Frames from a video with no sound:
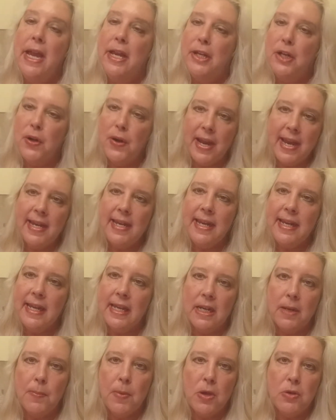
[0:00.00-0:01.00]
you're ending
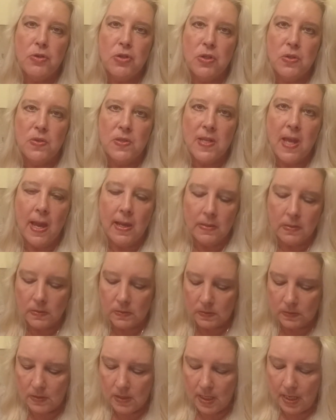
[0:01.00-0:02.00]
an emotional
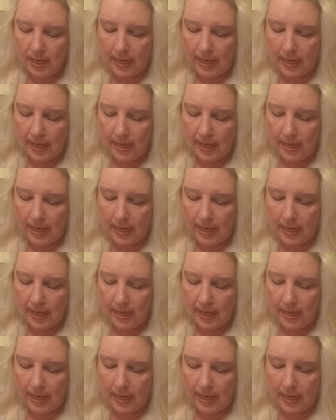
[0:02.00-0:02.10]
cycle.